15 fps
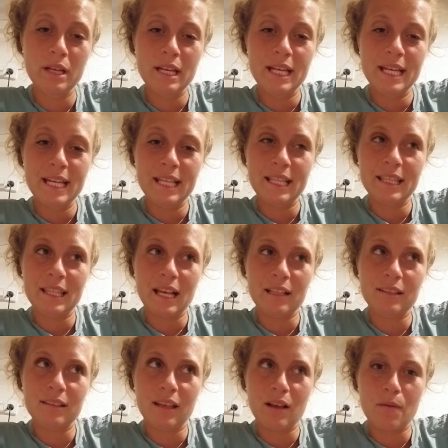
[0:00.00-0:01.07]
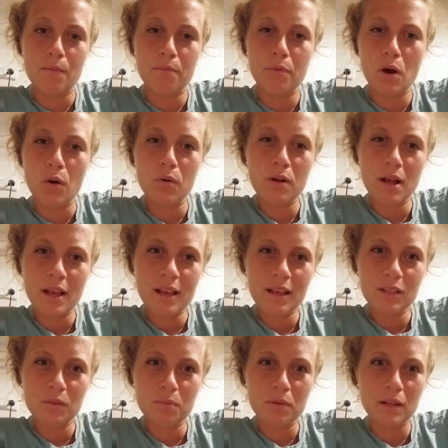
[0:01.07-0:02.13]
That's like a boat, I guess, but
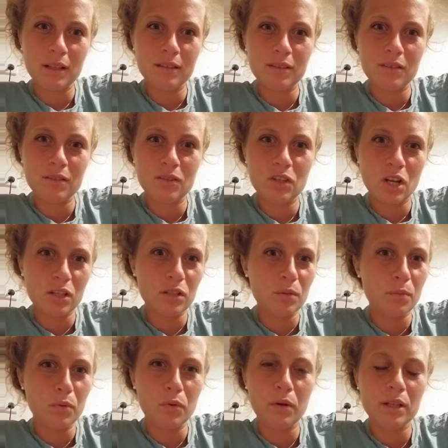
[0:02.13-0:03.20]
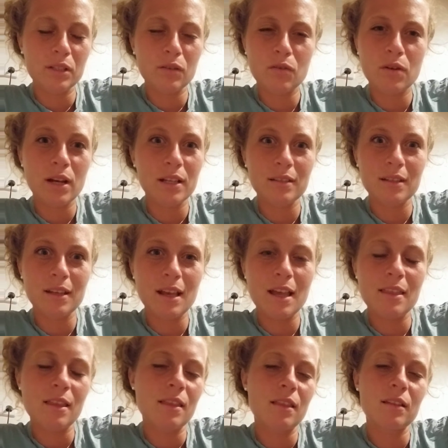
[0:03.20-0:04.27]
it's just a pool. It's crazy. And then the
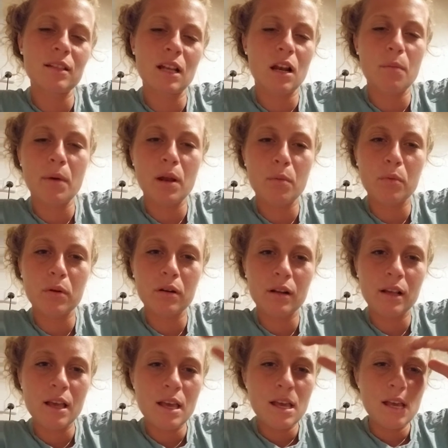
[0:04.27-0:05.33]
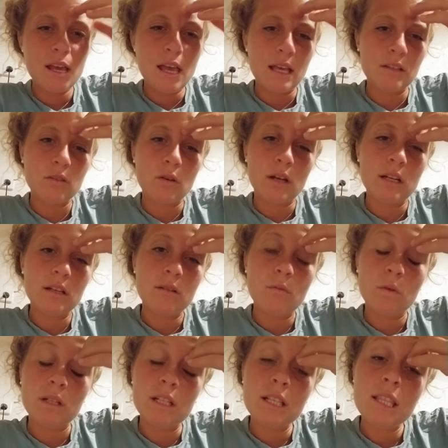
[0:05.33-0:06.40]
stand-up paddleboarding. And so we did
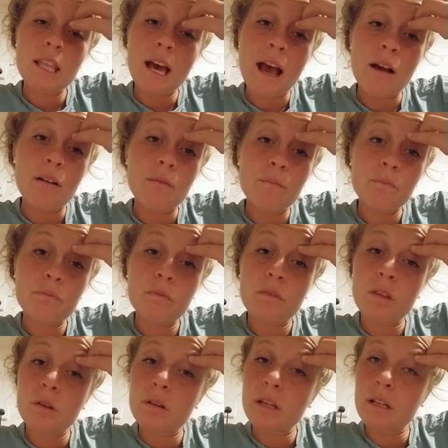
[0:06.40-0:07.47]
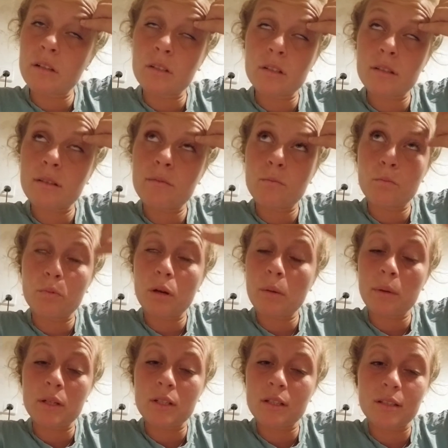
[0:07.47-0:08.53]
that and just pretty much
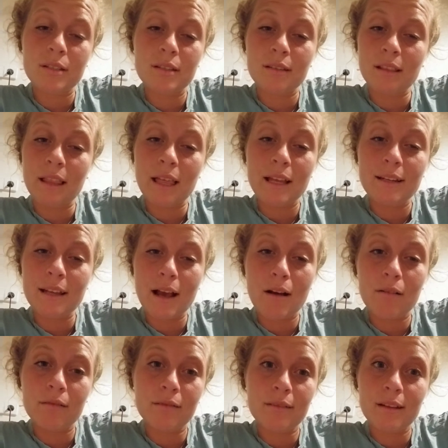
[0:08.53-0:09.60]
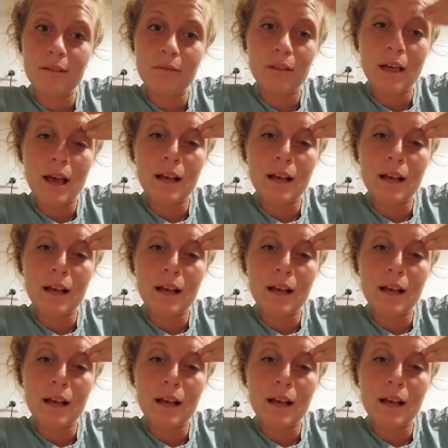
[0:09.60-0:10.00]
just laid down and relaxed.